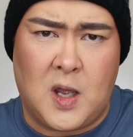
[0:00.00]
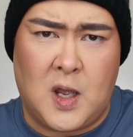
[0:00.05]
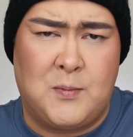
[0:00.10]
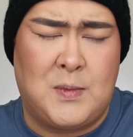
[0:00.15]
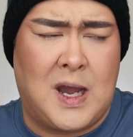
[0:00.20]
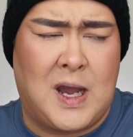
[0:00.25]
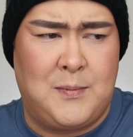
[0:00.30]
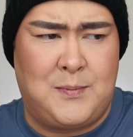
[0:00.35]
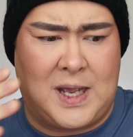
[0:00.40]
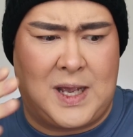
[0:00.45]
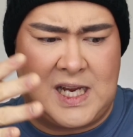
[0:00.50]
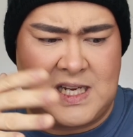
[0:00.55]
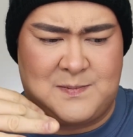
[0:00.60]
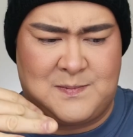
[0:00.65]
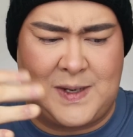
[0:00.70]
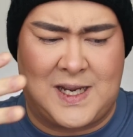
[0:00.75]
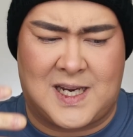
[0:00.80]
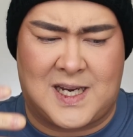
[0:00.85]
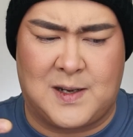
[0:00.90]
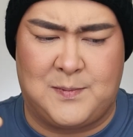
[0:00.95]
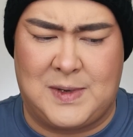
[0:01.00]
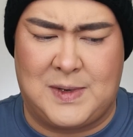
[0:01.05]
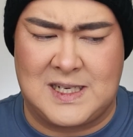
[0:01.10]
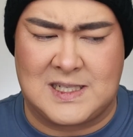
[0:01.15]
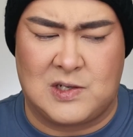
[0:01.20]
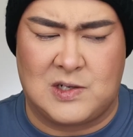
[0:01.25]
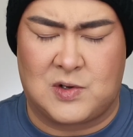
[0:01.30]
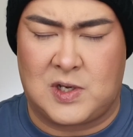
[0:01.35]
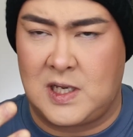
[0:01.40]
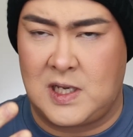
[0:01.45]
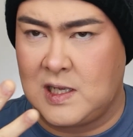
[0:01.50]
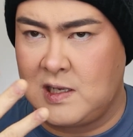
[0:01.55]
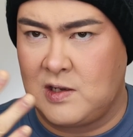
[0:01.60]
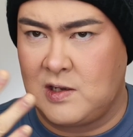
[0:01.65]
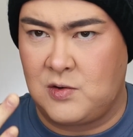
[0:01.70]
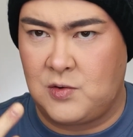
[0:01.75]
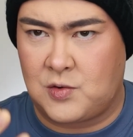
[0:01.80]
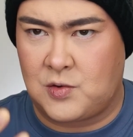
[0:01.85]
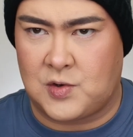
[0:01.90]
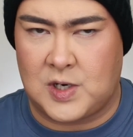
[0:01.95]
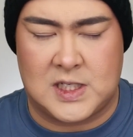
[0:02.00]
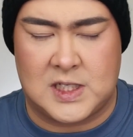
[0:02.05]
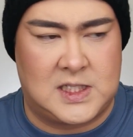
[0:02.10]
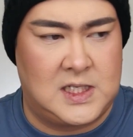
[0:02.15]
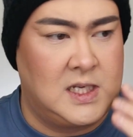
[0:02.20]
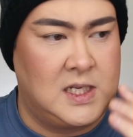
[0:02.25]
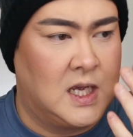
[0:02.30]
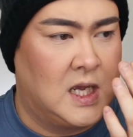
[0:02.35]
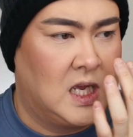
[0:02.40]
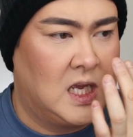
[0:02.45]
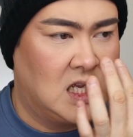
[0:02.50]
my base makeup is looking a little crusty,